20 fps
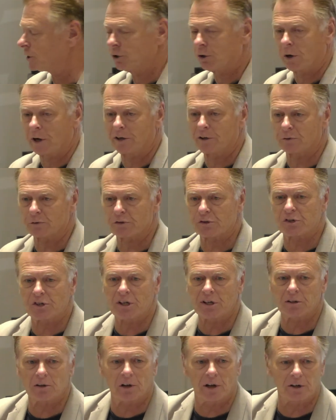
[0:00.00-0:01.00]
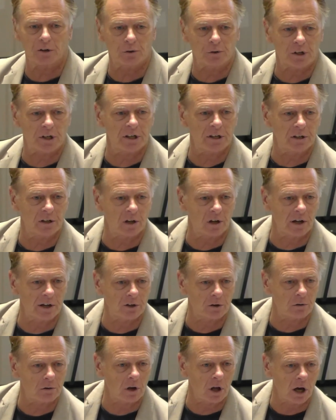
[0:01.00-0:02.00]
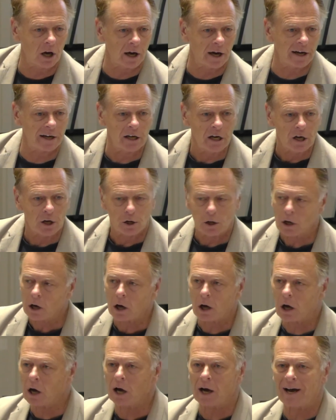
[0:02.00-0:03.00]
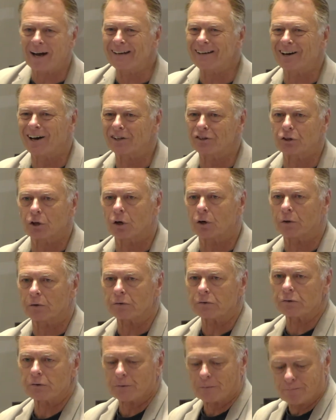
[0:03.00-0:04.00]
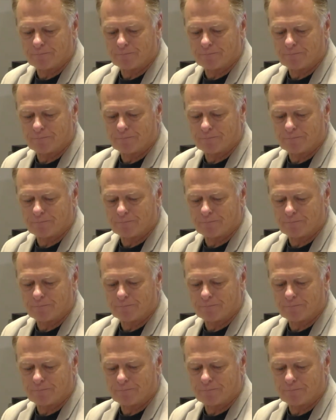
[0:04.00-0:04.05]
You know, I don't steal, I don't kill, I don't lie. I got those.